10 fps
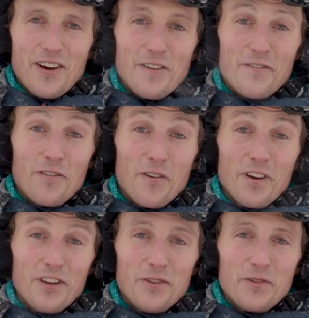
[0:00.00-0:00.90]

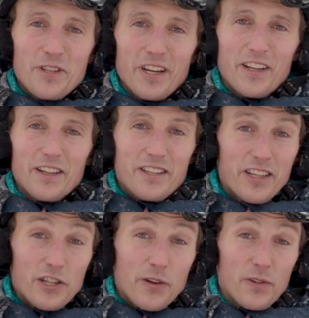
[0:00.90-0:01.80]
avoid using the
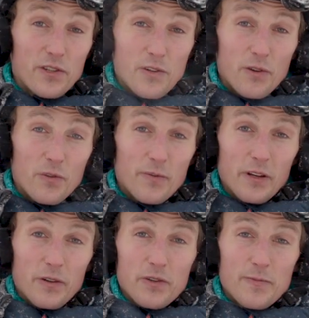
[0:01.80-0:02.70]
digital zoom
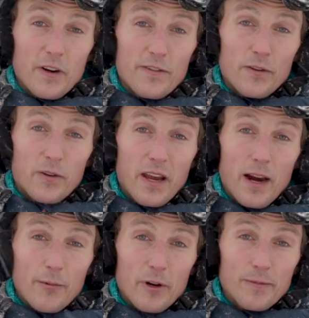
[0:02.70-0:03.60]
on your smartphone
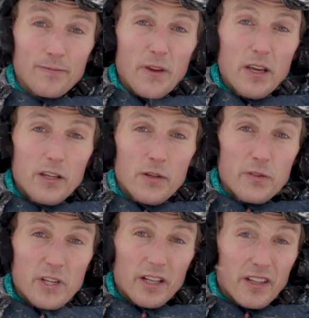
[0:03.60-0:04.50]
camera.
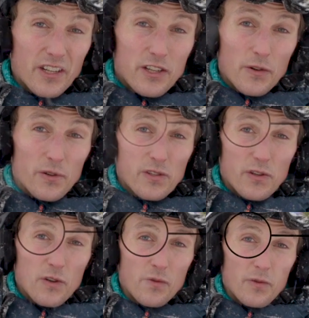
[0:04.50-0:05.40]
Using the digital
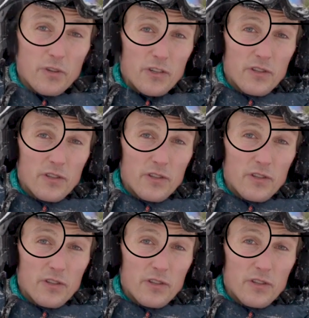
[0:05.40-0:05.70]
zoom would